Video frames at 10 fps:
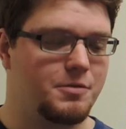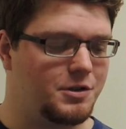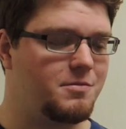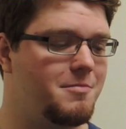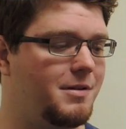
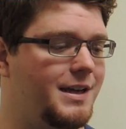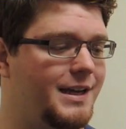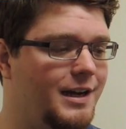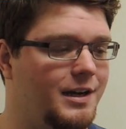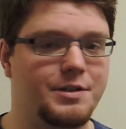
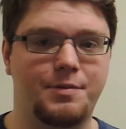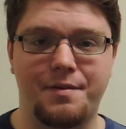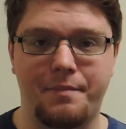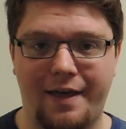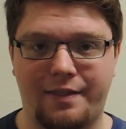presumably on his way to
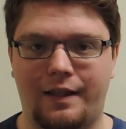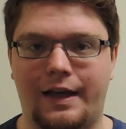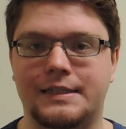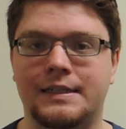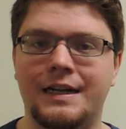math
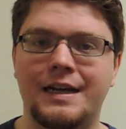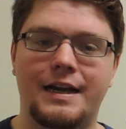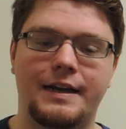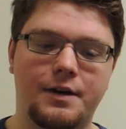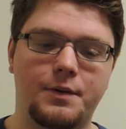class.
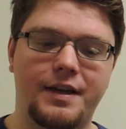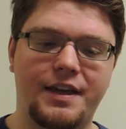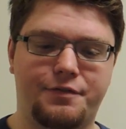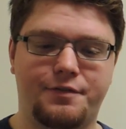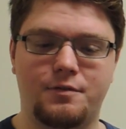Now,
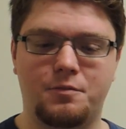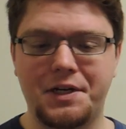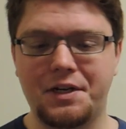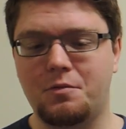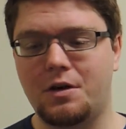if we
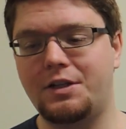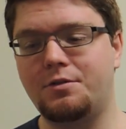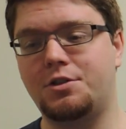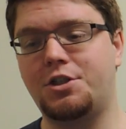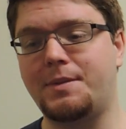didn't want to
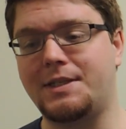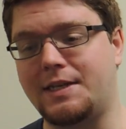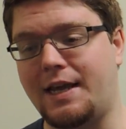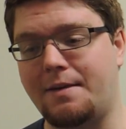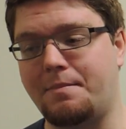use Jimmy's
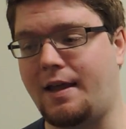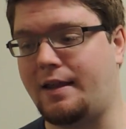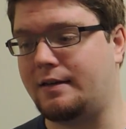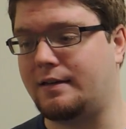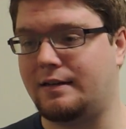name,
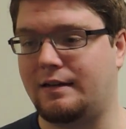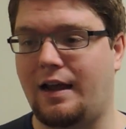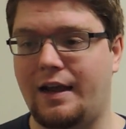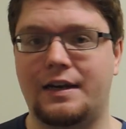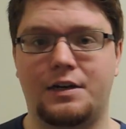and
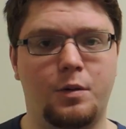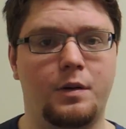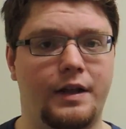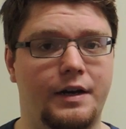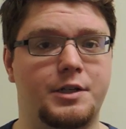I can
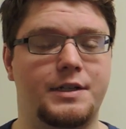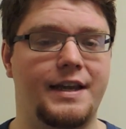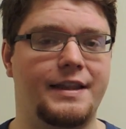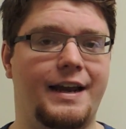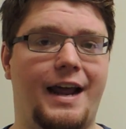totally
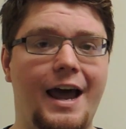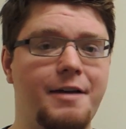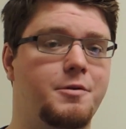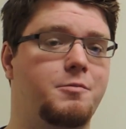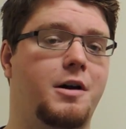understand that, I
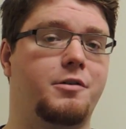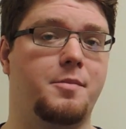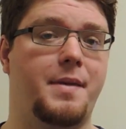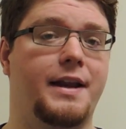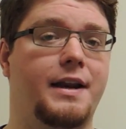would want to
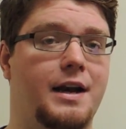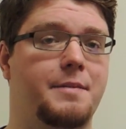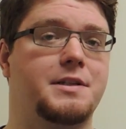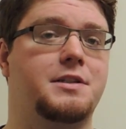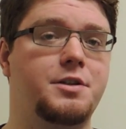remain
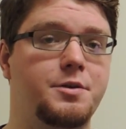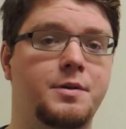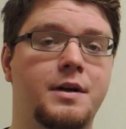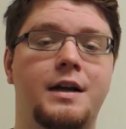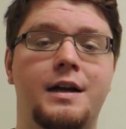anonymous too,
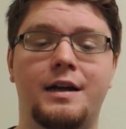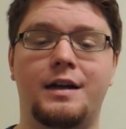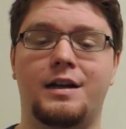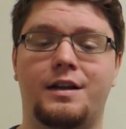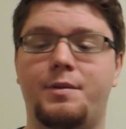
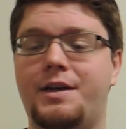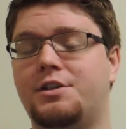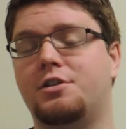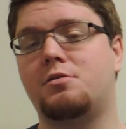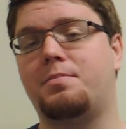we can
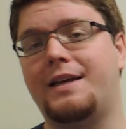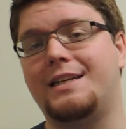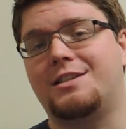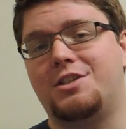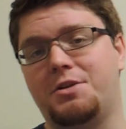just
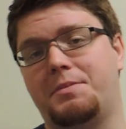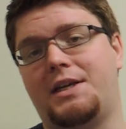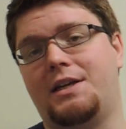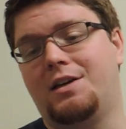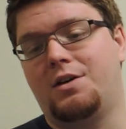replace
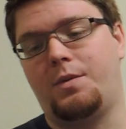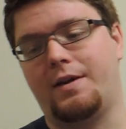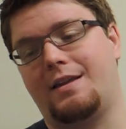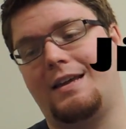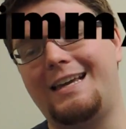Jimmy
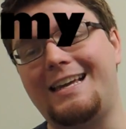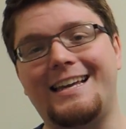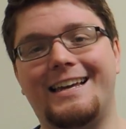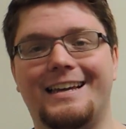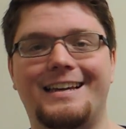with
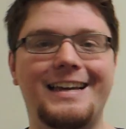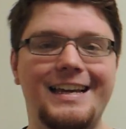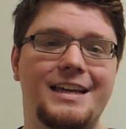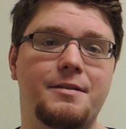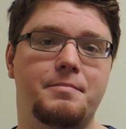he.
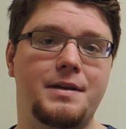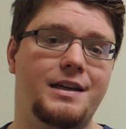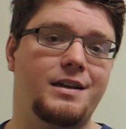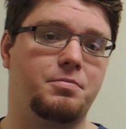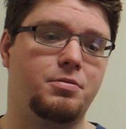He
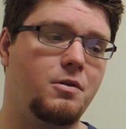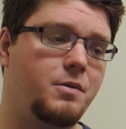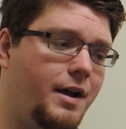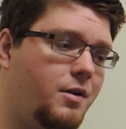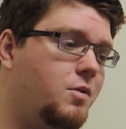being a
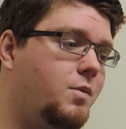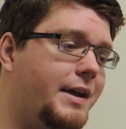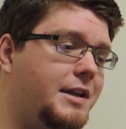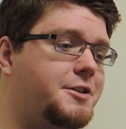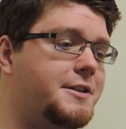pronoun, we
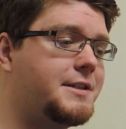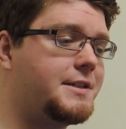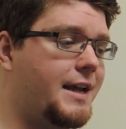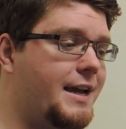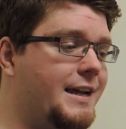can just
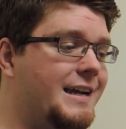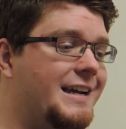say